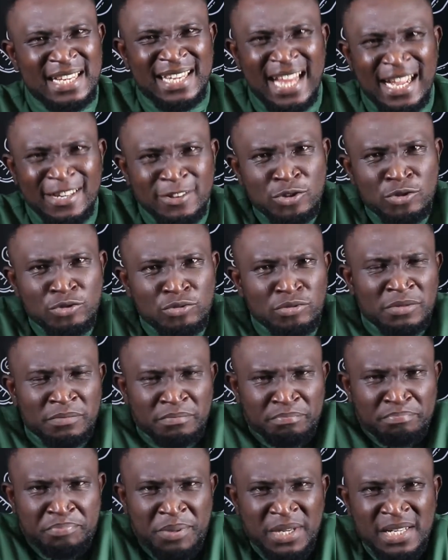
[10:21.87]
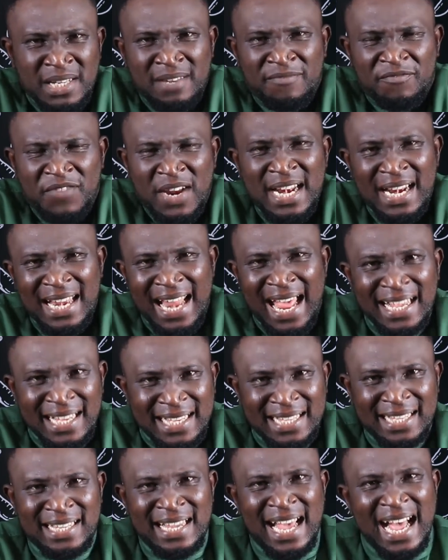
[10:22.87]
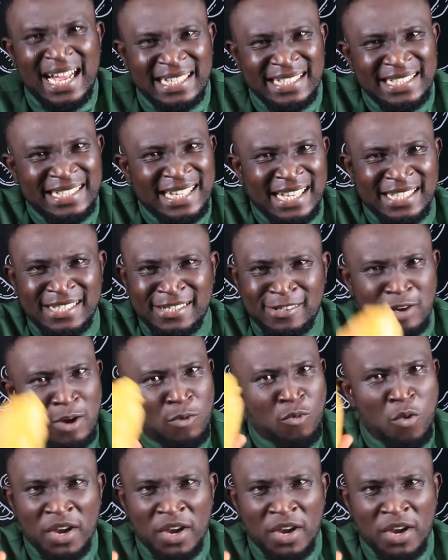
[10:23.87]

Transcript: than you being very lanky and yet you are